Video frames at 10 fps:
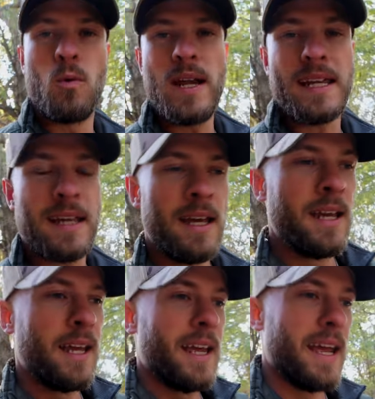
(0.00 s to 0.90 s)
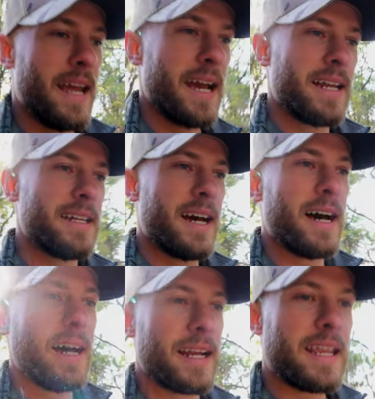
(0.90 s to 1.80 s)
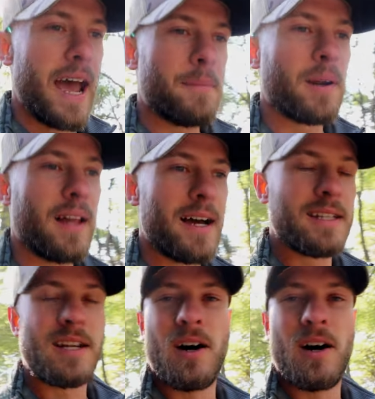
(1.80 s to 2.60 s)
week and uh, capitalized